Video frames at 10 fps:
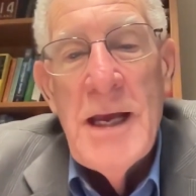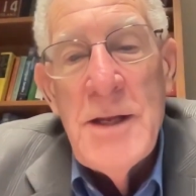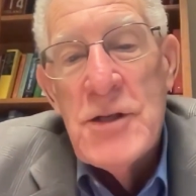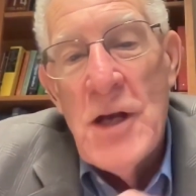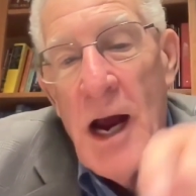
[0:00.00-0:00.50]

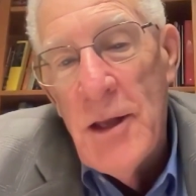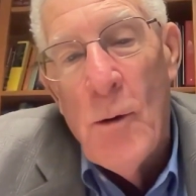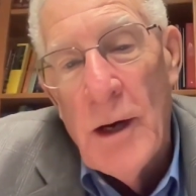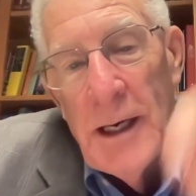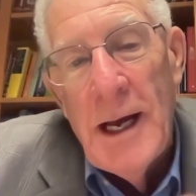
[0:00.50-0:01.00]
inside the
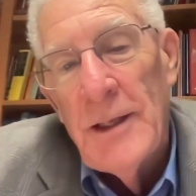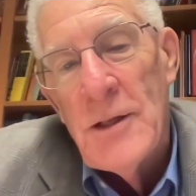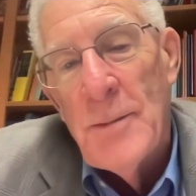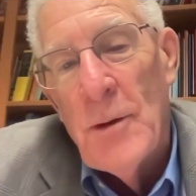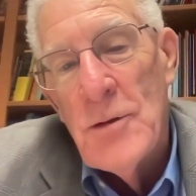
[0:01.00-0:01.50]
organelle that's
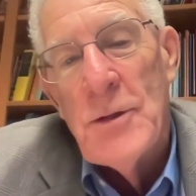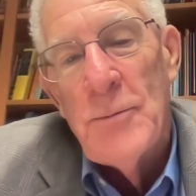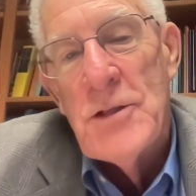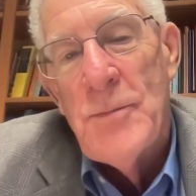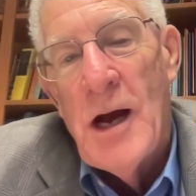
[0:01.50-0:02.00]
supposed to
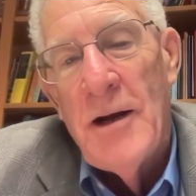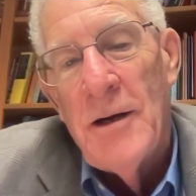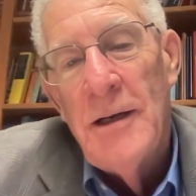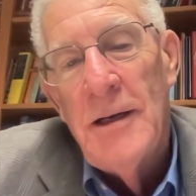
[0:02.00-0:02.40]
respire.